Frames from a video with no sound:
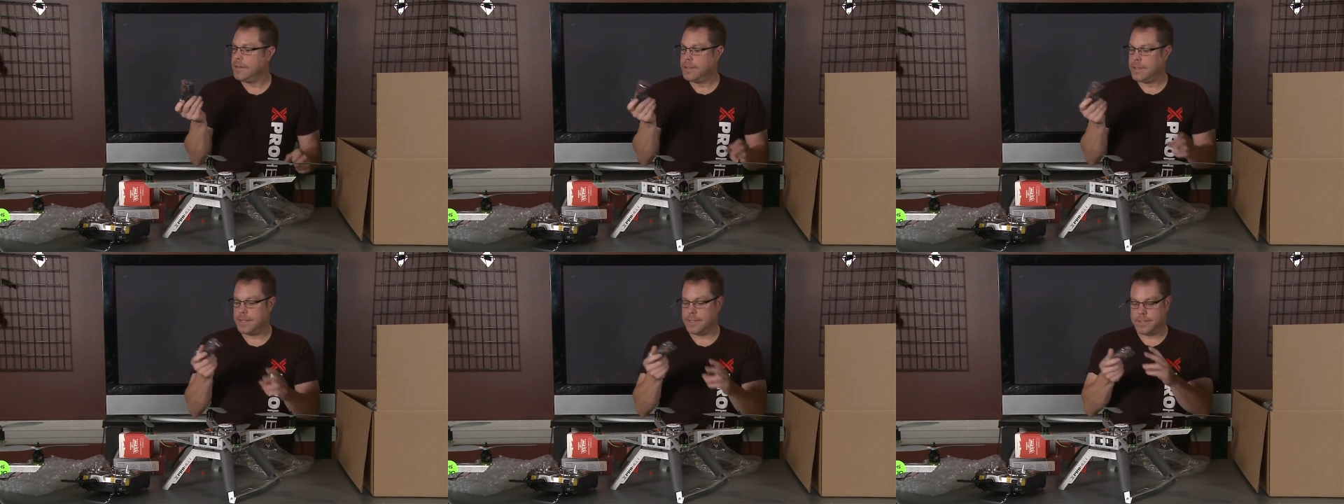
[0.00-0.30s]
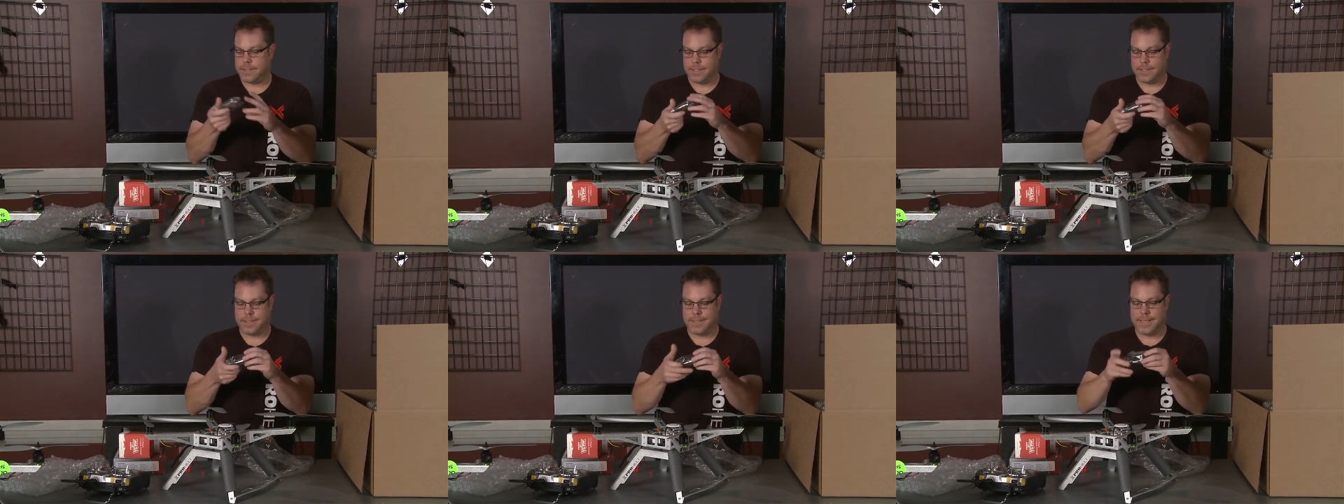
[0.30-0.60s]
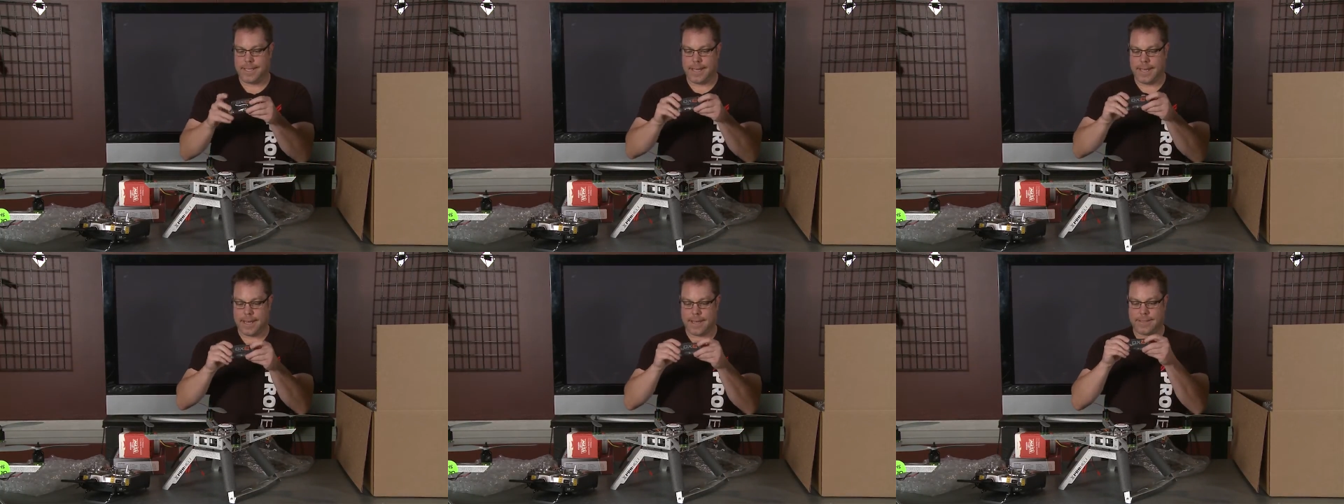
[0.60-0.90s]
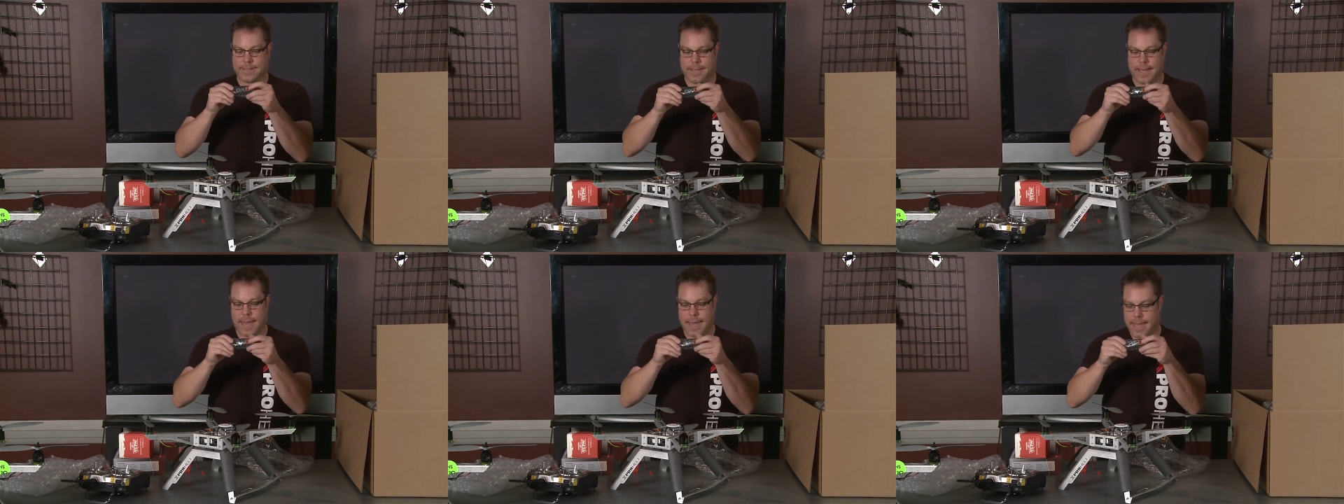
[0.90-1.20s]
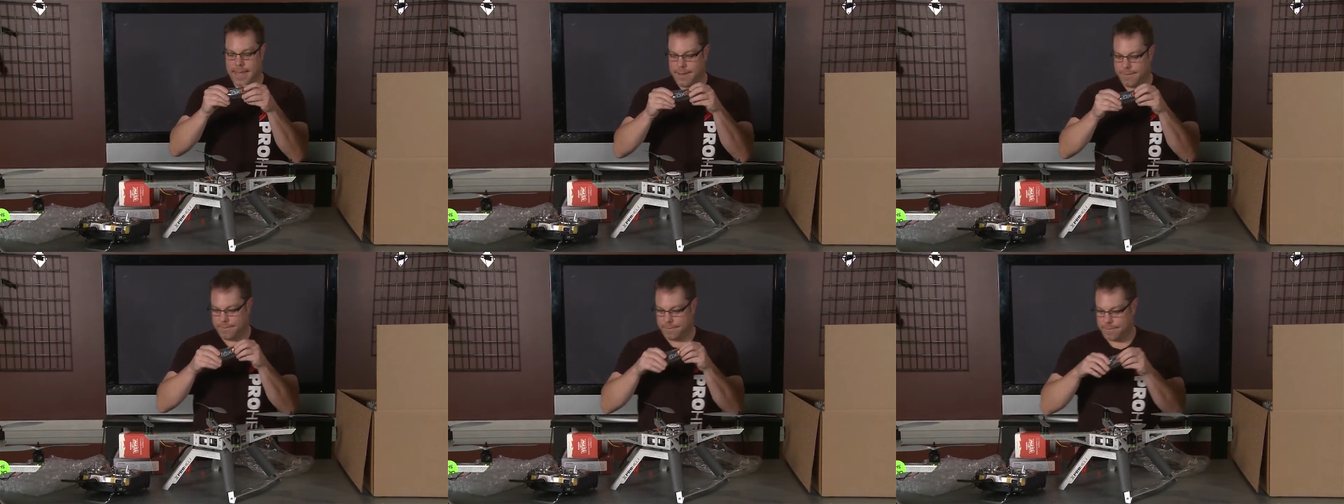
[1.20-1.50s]
that says
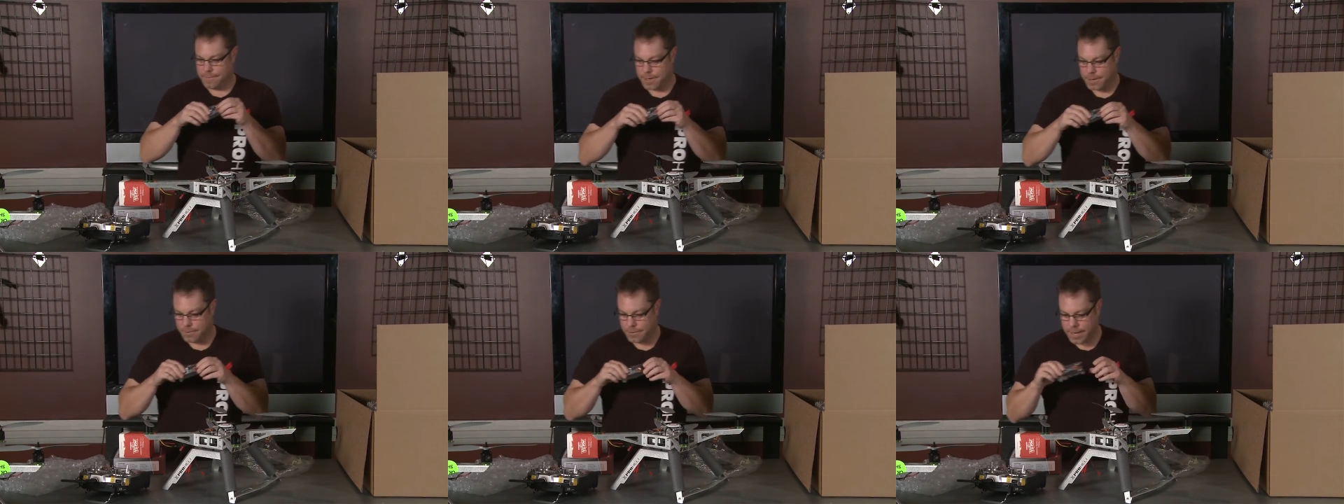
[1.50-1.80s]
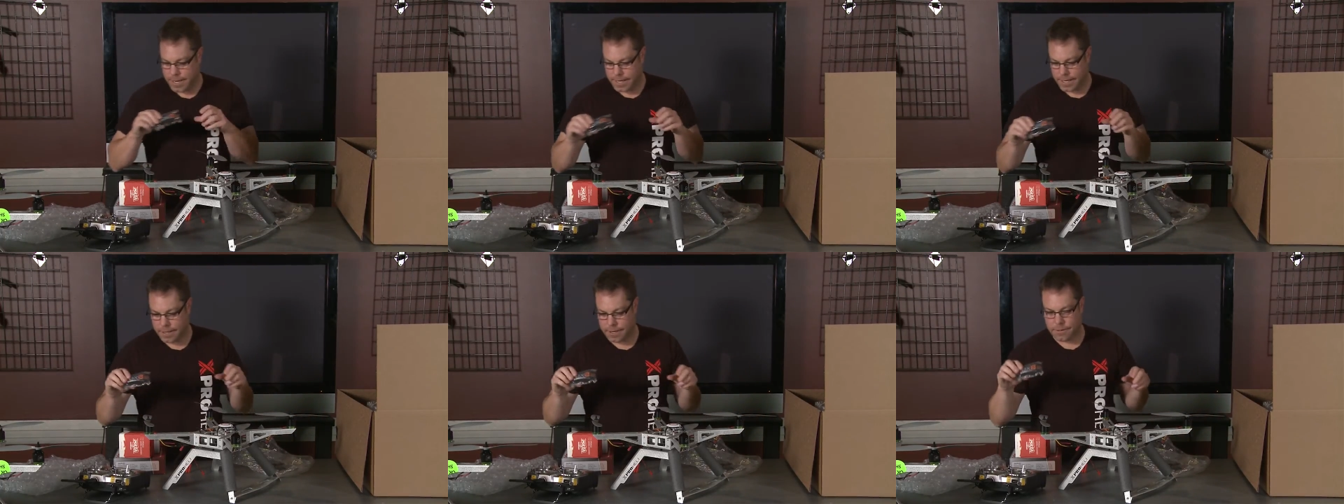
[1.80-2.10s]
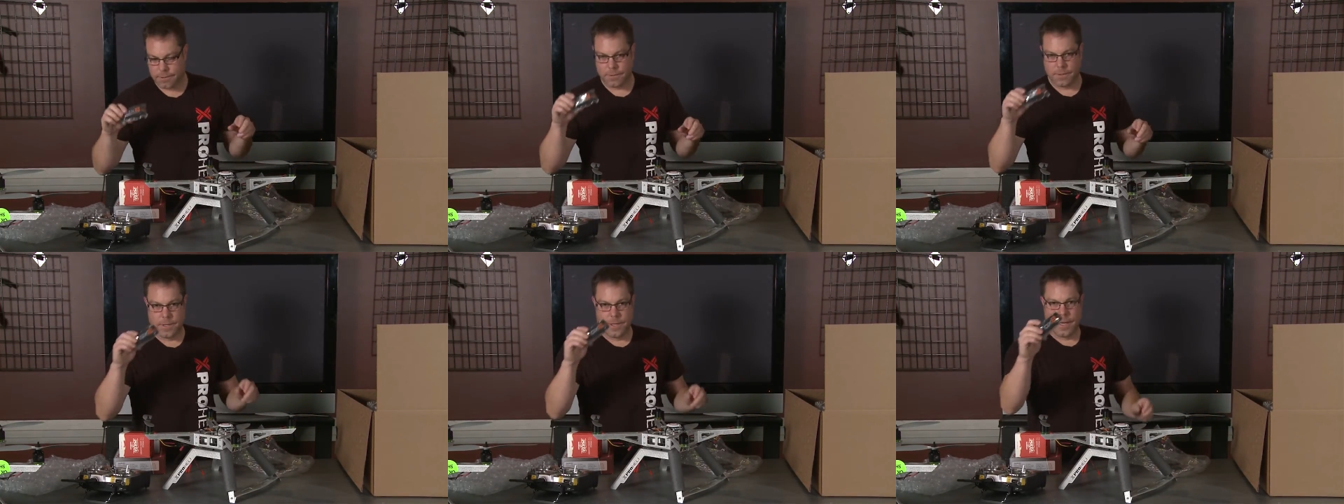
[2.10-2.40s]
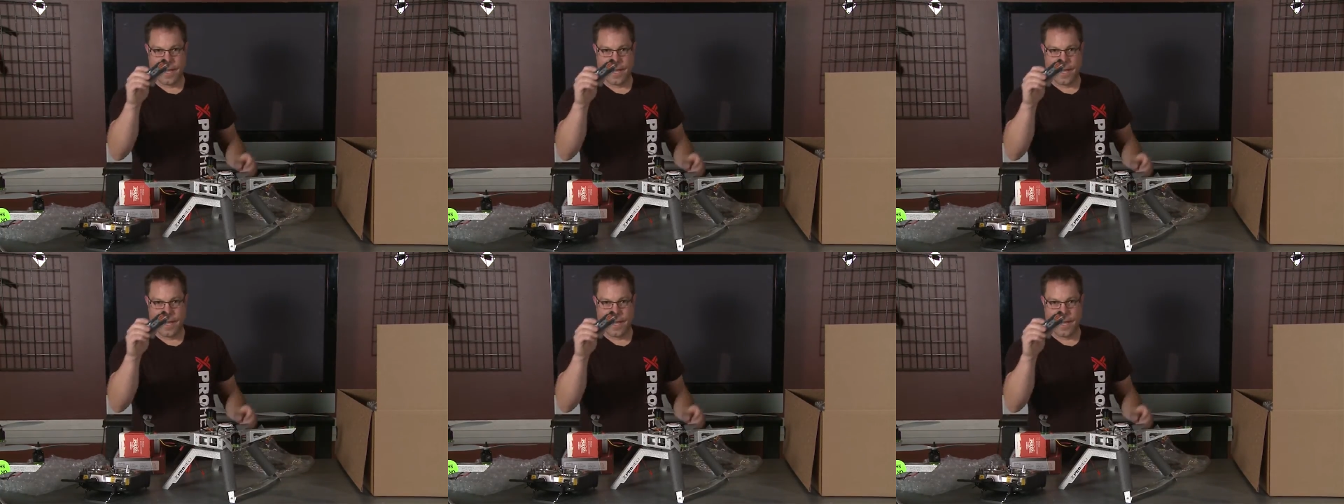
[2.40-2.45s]
DX8 for my radio.